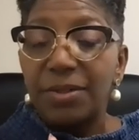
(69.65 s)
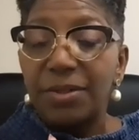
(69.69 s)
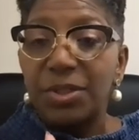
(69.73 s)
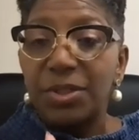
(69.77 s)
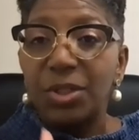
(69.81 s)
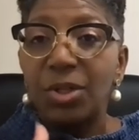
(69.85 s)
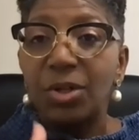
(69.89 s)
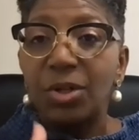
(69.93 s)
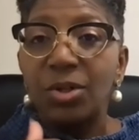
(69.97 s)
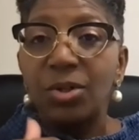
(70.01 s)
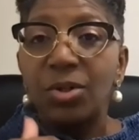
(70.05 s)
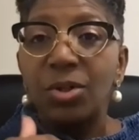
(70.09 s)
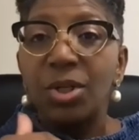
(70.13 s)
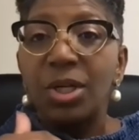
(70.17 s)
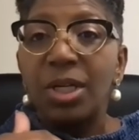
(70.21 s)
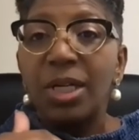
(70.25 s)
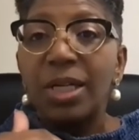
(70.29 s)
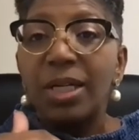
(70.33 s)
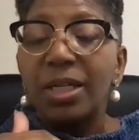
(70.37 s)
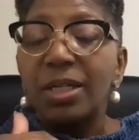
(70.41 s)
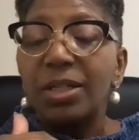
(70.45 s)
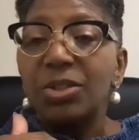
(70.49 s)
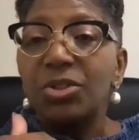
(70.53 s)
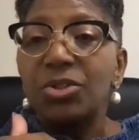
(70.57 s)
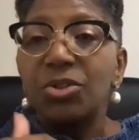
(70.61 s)
So
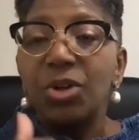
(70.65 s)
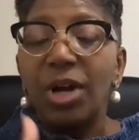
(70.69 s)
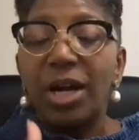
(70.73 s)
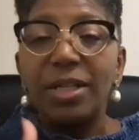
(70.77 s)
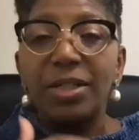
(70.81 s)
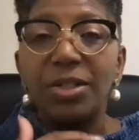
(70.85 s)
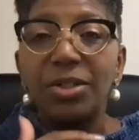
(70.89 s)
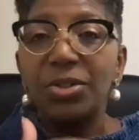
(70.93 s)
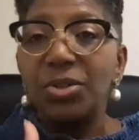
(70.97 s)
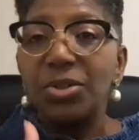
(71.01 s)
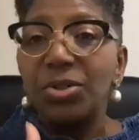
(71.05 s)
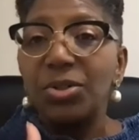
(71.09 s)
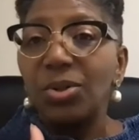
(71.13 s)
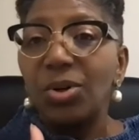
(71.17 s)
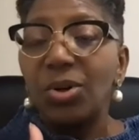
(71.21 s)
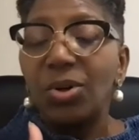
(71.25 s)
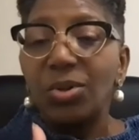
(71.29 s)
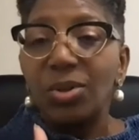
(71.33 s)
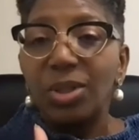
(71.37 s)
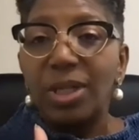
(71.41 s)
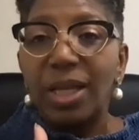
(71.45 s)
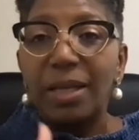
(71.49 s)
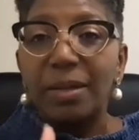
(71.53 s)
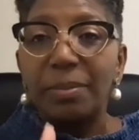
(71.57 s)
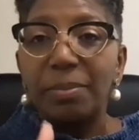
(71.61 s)
trying to do a
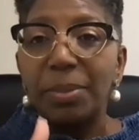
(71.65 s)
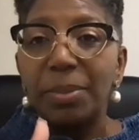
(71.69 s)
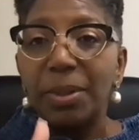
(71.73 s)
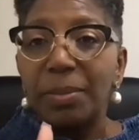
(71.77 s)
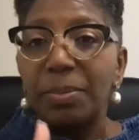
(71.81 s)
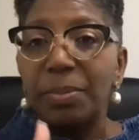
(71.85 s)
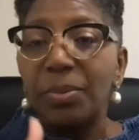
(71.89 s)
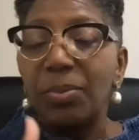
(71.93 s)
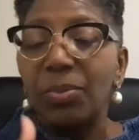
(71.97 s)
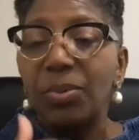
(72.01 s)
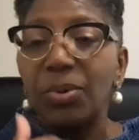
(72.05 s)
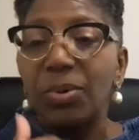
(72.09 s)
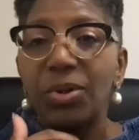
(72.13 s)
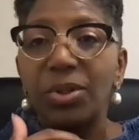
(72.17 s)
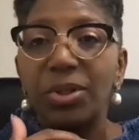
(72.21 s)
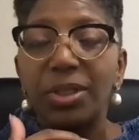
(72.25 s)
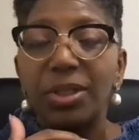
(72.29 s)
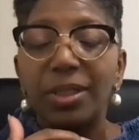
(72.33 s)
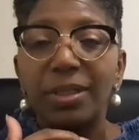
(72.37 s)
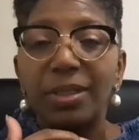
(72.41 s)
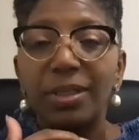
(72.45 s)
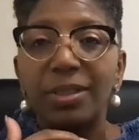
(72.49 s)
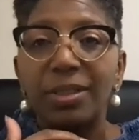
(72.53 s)
whole lot of paperwork,